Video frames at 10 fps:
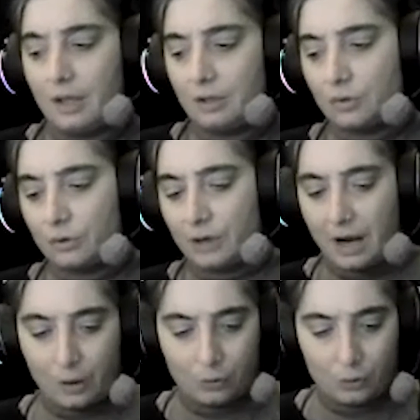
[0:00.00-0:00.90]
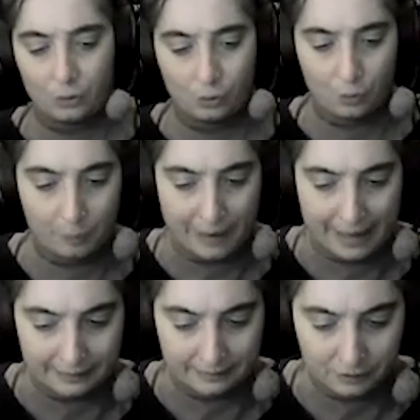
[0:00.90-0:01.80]
So now you
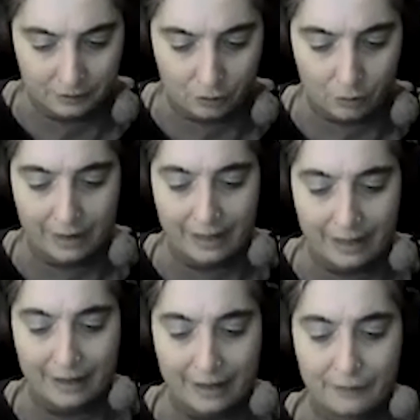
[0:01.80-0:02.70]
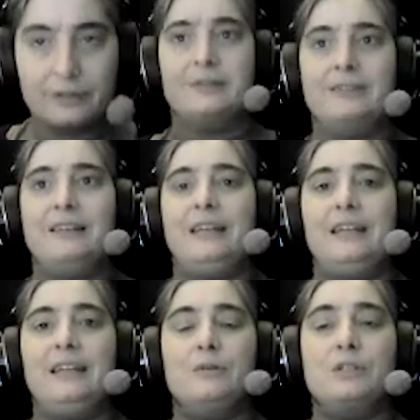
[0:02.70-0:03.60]
bend your left
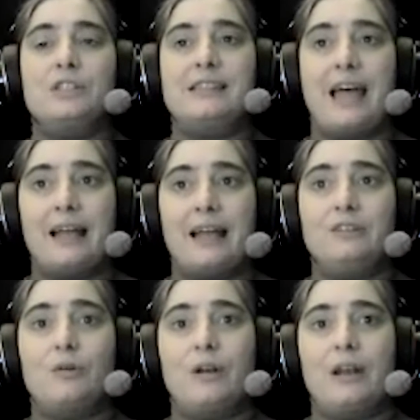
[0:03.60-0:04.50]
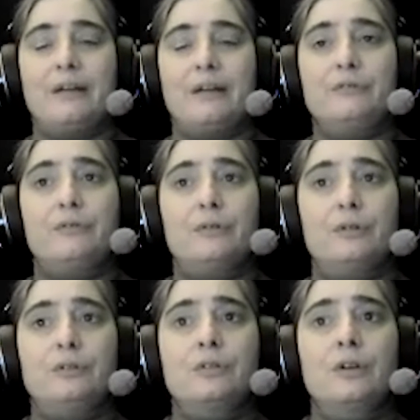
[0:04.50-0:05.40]
knee, you stand your left
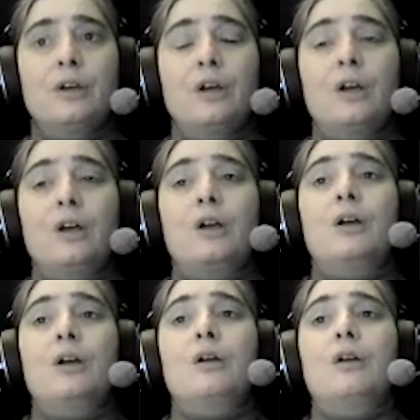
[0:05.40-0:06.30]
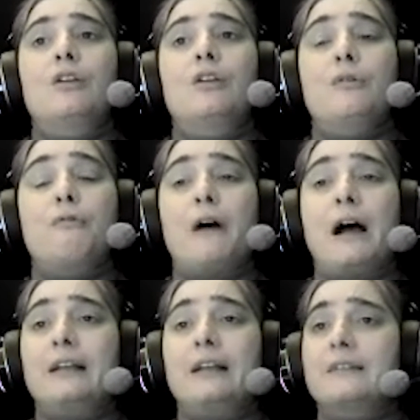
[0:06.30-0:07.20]
foot. You
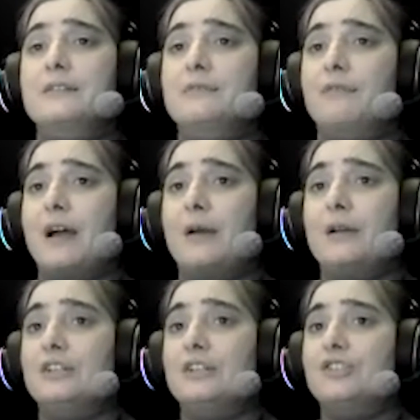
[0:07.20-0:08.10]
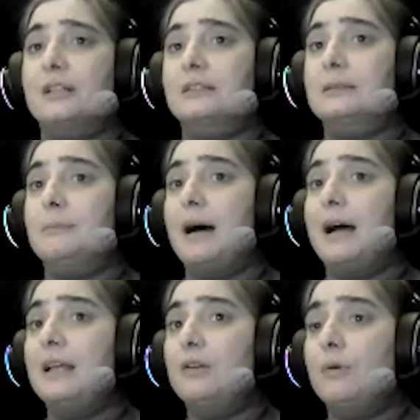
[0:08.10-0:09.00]
find this very gentle
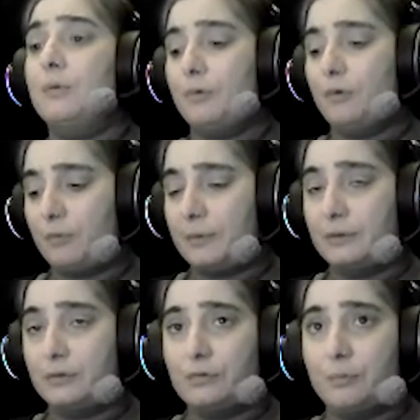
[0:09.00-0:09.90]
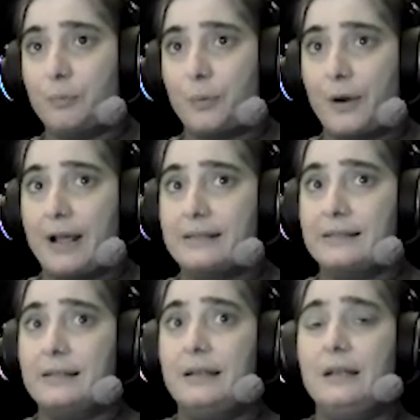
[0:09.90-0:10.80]
micro movement of
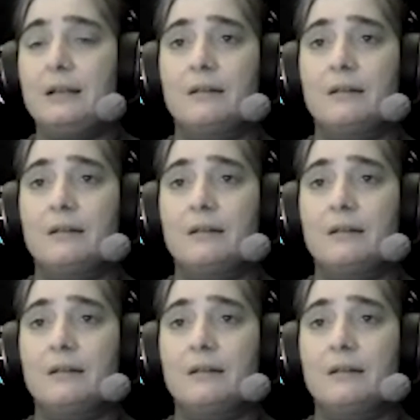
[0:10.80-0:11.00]
pressing